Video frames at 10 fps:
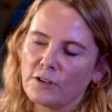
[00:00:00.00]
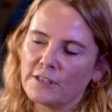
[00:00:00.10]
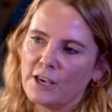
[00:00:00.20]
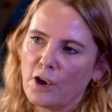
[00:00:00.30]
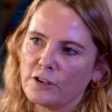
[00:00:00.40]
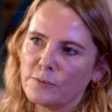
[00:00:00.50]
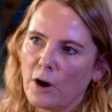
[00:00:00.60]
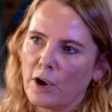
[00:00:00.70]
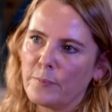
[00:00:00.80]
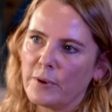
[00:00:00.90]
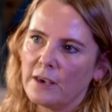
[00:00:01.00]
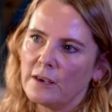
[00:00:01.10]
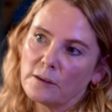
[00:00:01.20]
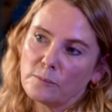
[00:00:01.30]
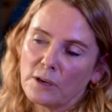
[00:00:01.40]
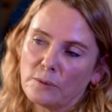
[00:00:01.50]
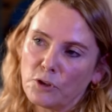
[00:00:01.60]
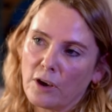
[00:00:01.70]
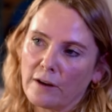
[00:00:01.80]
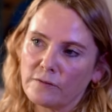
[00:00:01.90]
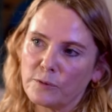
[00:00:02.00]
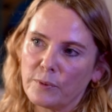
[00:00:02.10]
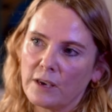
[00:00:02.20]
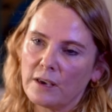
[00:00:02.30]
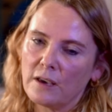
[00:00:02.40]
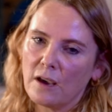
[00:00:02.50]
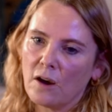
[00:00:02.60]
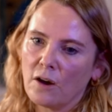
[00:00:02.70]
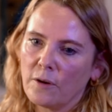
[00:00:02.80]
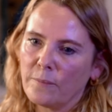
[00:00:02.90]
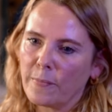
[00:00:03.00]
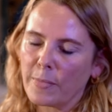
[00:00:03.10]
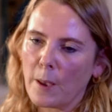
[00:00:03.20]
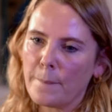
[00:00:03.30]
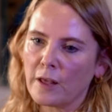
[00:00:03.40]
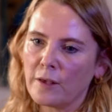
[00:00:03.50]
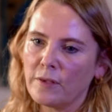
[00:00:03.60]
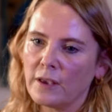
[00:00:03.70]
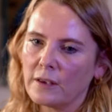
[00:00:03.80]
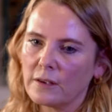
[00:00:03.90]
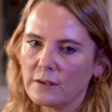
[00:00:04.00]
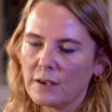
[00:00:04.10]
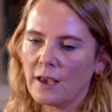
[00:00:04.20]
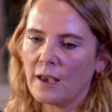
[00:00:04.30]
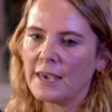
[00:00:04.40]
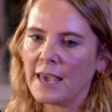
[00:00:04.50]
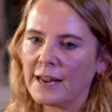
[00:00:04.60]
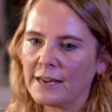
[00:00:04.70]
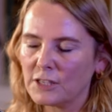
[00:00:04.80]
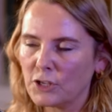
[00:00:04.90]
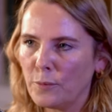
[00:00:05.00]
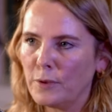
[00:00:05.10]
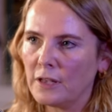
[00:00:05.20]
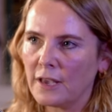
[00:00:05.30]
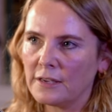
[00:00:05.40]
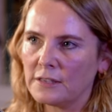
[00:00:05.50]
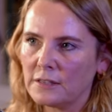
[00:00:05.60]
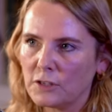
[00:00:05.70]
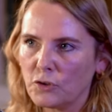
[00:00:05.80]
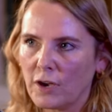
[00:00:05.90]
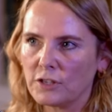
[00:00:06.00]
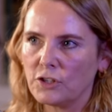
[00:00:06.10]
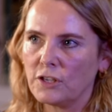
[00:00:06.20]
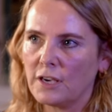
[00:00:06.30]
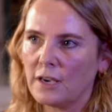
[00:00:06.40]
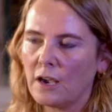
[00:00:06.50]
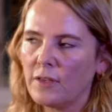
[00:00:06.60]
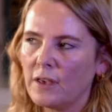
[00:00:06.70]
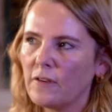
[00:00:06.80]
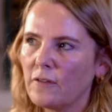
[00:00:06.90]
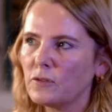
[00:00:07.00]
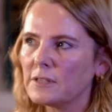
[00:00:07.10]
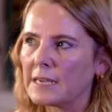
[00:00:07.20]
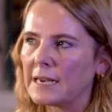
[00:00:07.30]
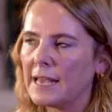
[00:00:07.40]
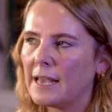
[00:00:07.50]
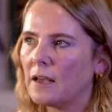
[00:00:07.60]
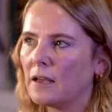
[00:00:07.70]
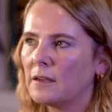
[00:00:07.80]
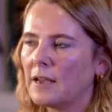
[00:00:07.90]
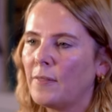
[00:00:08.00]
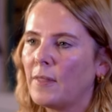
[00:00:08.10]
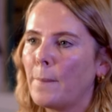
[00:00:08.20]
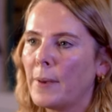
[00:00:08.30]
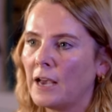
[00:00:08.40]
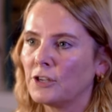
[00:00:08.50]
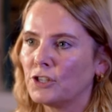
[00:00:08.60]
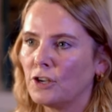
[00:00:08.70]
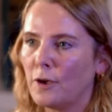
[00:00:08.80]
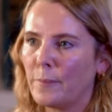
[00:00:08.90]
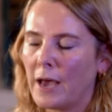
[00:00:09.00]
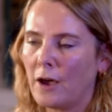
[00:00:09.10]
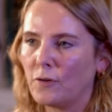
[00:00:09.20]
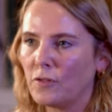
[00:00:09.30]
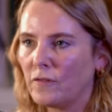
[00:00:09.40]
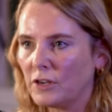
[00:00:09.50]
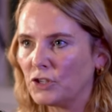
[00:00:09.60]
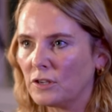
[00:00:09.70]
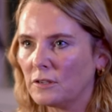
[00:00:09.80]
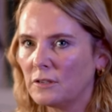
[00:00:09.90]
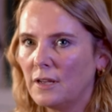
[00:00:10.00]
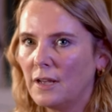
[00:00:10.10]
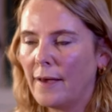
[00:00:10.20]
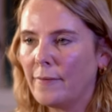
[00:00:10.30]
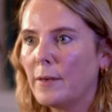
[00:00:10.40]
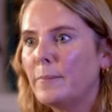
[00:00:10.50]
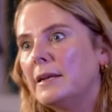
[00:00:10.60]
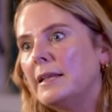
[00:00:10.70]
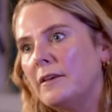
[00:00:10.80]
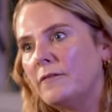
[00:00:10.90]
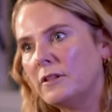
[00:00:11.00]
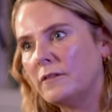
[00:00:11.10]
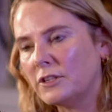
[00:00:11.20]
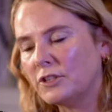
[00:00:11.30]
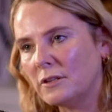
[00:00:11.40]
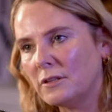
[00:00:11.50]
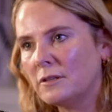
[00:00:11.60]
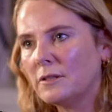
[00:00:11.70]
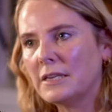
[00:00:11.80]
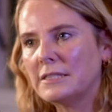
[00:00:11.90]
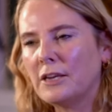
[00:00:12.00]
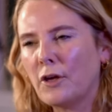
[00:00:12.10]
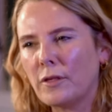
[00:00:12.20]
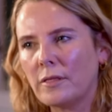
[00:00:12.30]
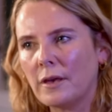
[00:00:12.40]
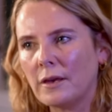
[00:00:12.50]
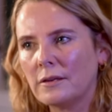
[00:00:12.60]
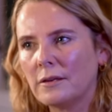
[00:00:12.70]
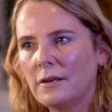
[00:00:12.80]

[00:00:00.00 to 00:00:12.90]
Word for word: CEOs might be. Sometimes you have to be. But I think, again, it's communicating the strategy. I think if everyone's clear and they're passionate about the vision and they believe in the vision, that's the other thing.